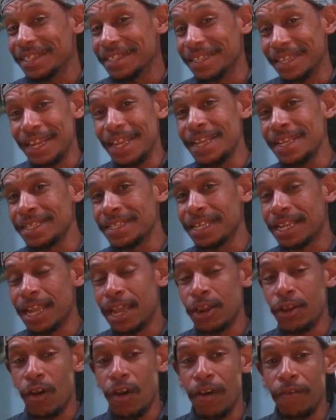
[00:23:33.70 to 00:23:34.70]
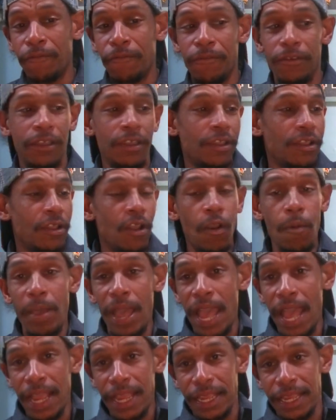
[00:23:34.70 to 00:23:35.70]
Today's the cutoff. Go
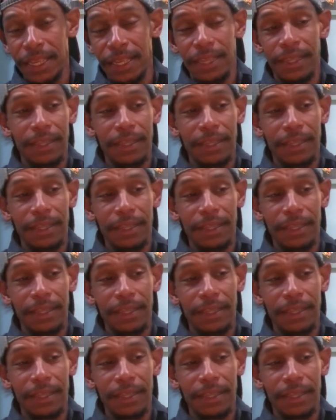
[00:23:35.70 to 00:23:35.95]
back,